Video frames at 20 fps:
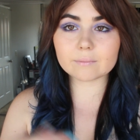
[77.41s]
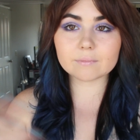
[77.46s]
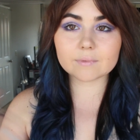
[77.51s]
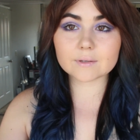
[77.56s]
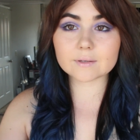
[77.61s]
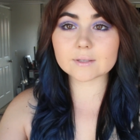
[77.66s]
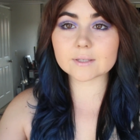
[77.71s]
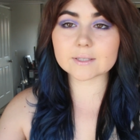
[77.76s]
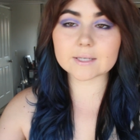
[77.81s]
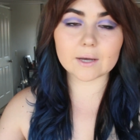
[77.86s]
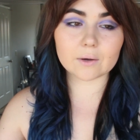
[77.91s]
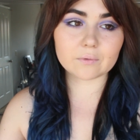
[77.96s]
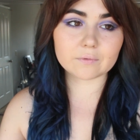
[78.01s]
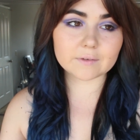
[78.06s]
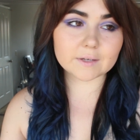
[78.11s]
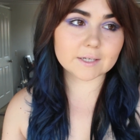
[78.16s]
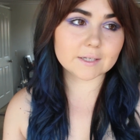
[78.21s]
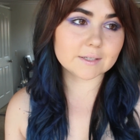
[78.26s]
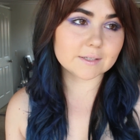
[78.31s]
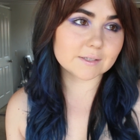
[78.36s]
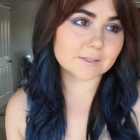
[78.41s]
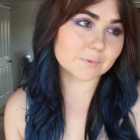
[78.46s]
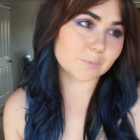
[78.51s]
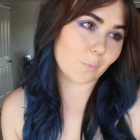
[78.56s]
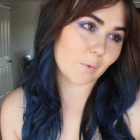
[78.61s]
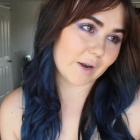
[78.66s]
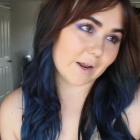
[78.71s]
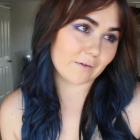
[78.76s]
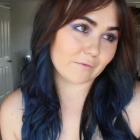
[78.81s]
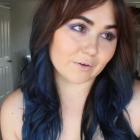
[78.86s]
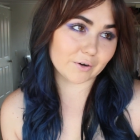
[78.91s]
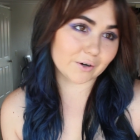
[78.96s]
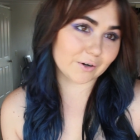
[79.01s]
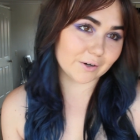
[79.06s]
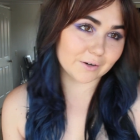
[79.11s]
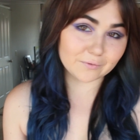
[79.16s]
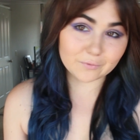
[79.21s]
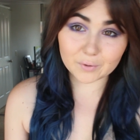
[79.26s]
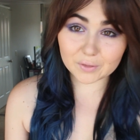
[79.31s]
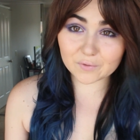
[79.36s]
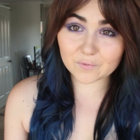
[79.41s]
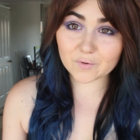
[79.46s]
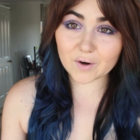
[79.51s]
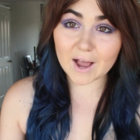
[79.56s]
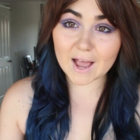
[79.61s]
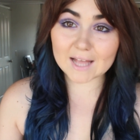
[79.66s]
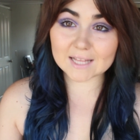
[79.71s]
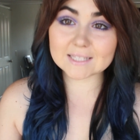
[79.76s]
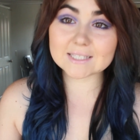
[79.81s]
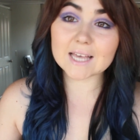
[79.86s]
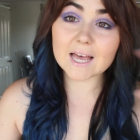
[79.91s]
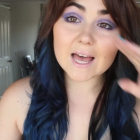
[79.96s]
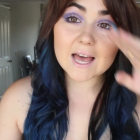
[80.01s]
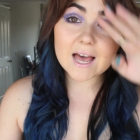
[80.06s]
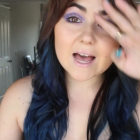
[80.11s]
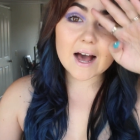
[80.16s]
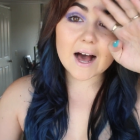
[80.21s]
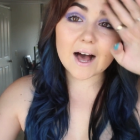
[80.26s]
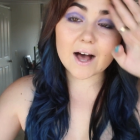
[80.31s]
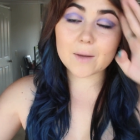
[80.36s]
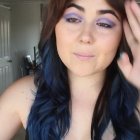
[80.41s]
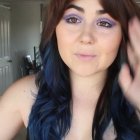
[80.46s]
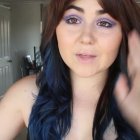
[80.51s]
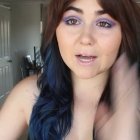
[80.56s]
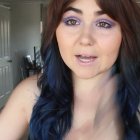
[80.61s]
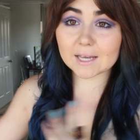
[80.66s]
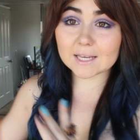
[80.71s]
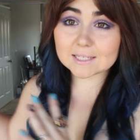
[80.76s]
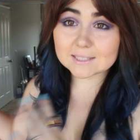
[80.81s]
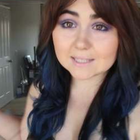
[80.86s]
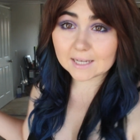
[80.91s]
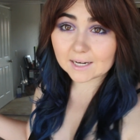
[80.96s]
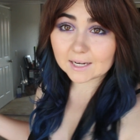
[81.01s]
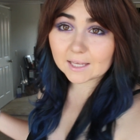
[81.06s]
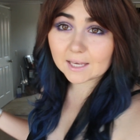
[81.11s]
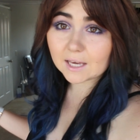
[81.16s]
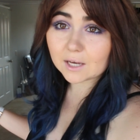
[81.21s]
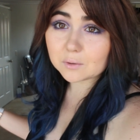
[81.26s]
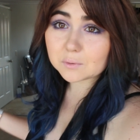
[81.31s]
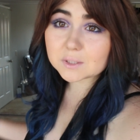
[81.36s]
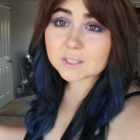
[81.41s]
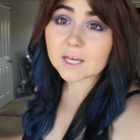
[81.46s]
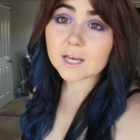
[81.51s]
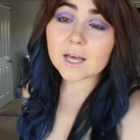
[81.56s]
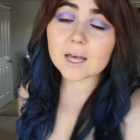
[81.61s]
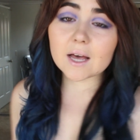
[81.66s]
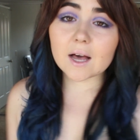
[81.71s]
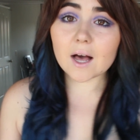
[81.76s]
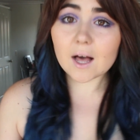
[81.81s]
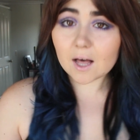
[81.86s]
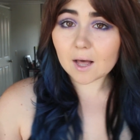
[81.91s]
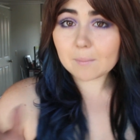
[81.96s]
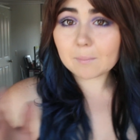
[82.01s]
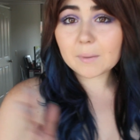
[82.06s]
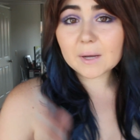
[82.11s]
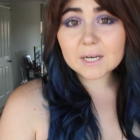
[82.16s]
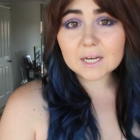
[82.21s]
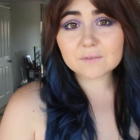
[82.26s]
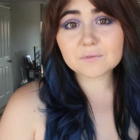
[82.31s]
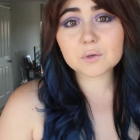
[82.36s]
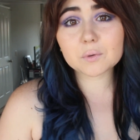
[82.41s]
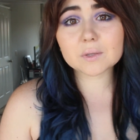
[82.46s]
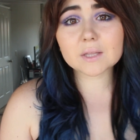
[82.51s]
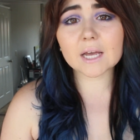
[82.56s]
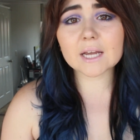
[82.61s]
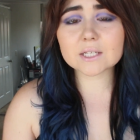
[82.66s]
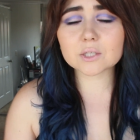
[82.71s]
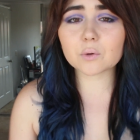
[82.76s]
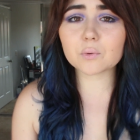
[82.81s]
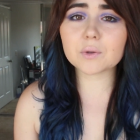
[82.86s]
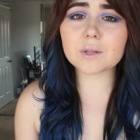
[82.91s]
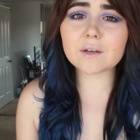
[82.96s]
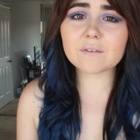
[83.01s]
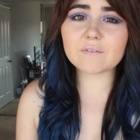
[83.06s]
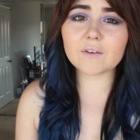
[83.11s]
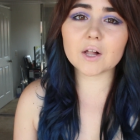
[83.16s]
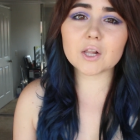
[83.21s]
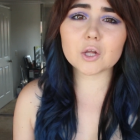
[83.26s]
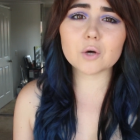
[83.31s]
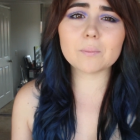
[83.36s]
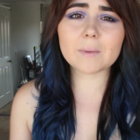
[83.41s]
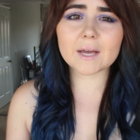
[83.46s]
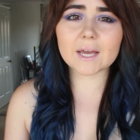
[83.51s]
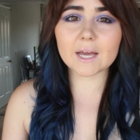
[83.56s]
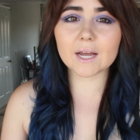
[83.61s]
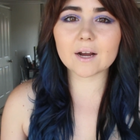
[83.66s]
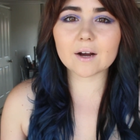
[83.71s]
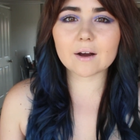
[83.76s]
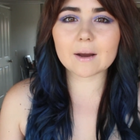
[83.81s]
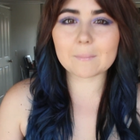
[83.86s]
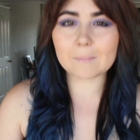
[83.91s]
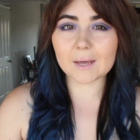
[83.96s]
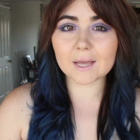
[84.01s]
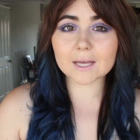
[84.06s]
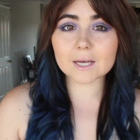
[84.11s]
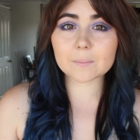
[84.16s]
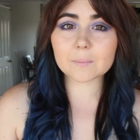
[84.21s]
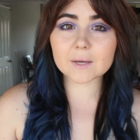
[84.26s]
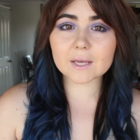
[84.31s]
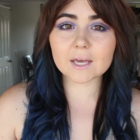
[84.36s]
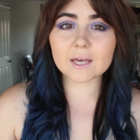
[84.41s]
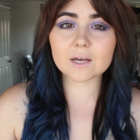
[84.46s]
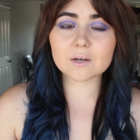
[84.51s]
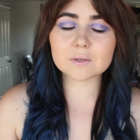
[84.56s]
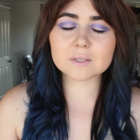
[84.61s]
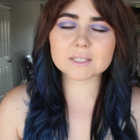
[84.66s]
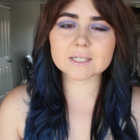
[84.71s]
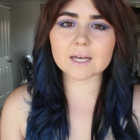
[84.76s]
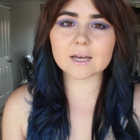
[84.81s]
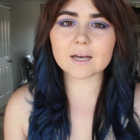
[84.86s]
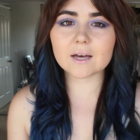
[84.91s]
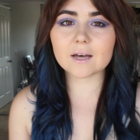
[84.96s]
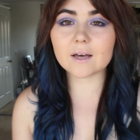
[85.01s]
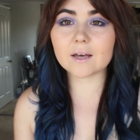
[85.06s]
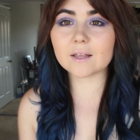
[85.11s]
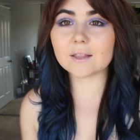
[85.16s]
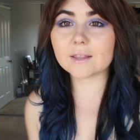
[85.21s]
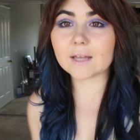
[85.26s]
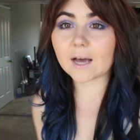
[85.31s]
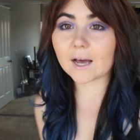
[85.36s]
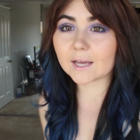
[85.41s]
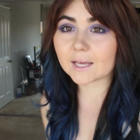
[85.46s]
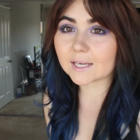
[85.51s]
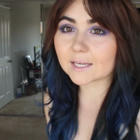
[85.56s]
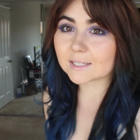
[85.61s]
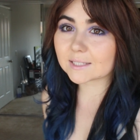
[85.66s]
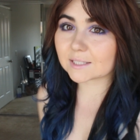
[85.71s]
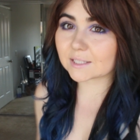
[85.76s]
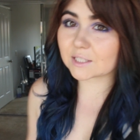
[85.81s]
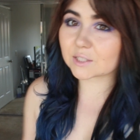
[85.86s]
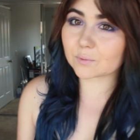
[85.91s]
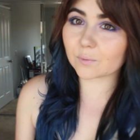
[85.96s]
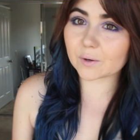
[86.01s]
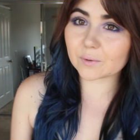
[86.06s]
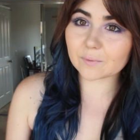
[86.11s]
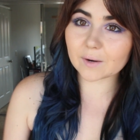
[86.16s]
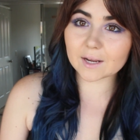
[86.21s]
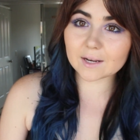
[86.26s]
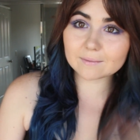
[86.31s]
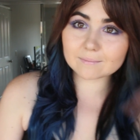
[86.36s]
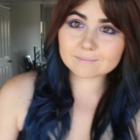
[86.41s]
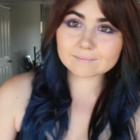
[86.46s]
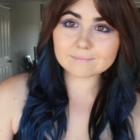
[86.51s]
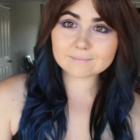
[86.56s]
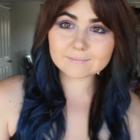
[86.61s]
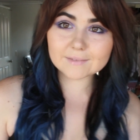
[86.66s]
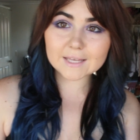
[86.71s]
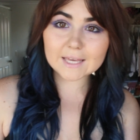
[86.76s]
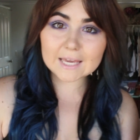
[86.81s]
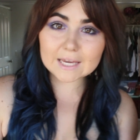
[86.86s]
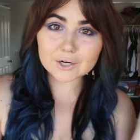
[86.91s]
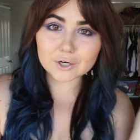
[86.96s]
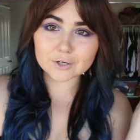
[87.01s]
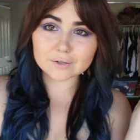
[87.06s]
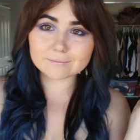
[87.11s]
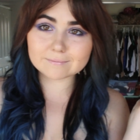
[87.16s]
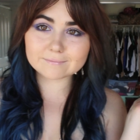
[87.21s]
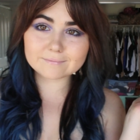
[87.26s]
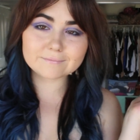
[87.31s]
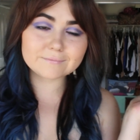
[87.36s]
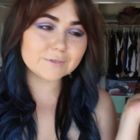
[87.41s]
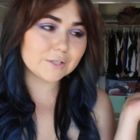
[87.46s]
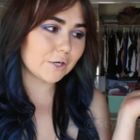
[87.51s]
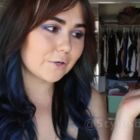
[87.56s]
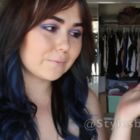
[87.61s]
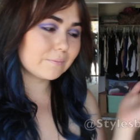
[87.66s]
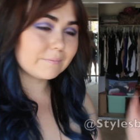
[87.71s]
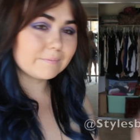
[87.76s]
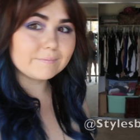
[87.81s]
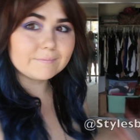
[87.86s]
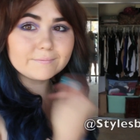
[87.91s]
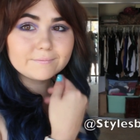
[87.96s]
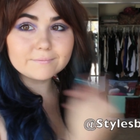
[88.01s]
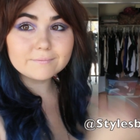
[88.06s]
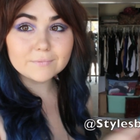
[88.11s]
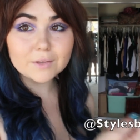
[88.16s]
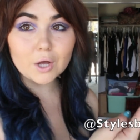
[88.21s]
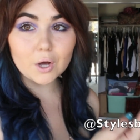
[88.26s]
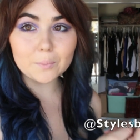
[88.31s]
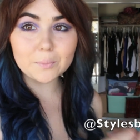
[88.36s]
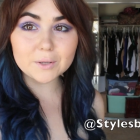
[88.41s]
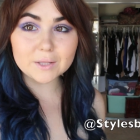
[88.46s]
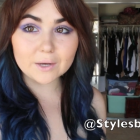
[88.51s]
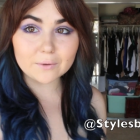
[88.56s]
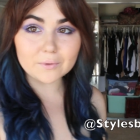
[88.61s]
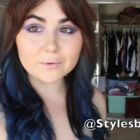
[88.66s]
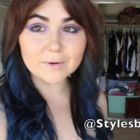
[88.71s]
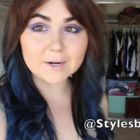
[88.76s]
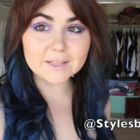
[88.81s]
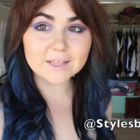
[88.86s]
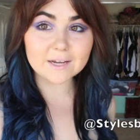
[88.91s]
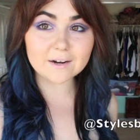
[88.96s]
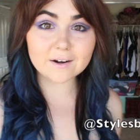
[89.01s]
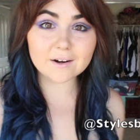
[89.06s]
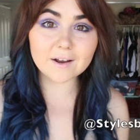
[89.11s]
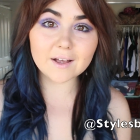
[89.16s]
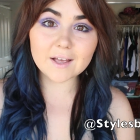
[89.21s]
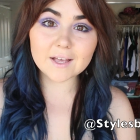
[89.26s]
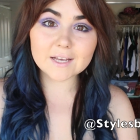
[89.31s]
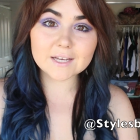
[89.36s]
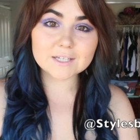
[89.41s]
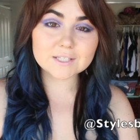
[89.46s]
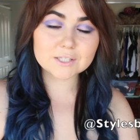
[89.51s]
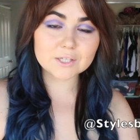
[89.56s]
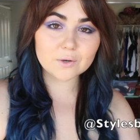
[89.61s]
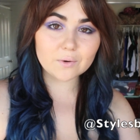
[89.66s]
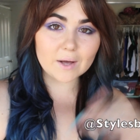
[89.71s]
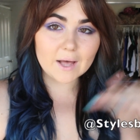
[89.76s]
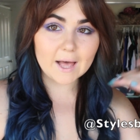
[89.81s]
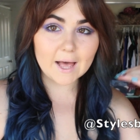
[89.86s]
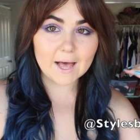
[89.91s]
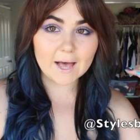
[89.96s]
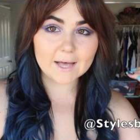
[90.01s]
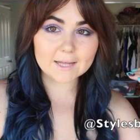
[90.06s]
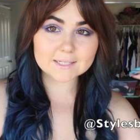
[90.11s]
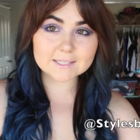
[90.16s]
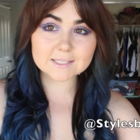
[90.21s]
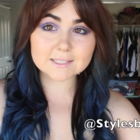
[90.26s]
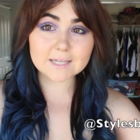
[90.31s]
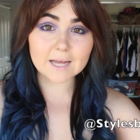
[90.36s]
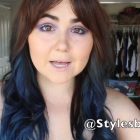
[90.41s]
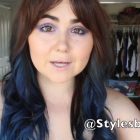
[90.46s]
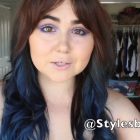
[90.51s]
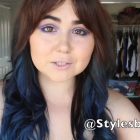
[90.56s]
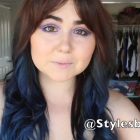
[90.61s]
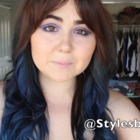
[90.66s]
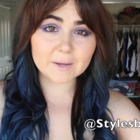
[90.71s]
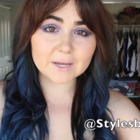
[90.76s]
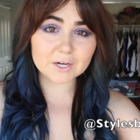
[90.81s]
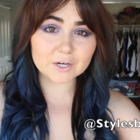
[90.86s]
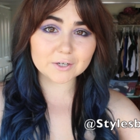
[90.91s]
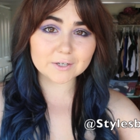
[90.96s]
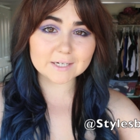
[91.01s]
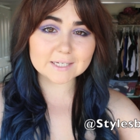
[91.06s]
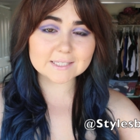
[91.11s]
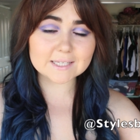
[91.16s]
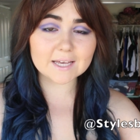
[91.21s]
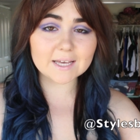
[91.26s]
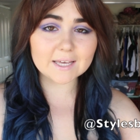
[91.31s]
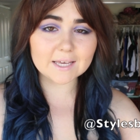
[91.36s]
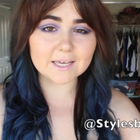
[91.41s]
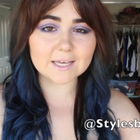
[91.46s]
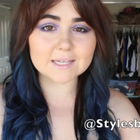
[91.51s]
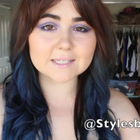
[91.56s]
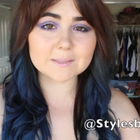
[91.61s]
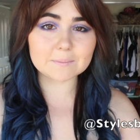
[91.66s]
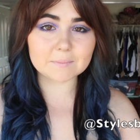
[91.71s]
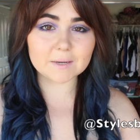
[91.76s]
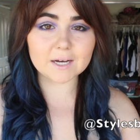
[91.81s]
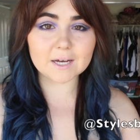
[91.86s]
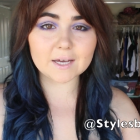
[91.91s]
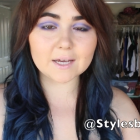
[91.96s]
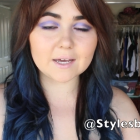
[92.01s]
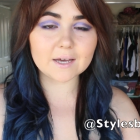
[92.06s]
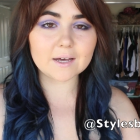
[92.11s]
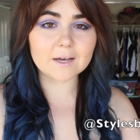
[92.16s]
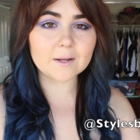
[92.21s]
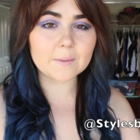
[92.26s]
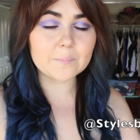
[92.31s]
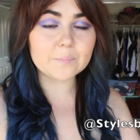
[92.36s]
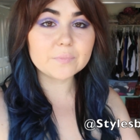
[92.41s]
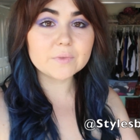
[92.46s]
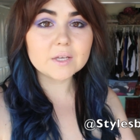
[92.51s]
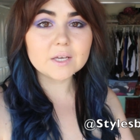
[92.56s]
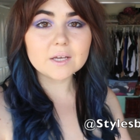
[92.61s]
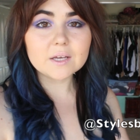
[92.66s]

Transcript: selfies, whatever, with friends. That is that account. But if you would like to only follow my hair and makeup account, that is this one right here. So I'll put that one right there. So at Styles by Carissa is my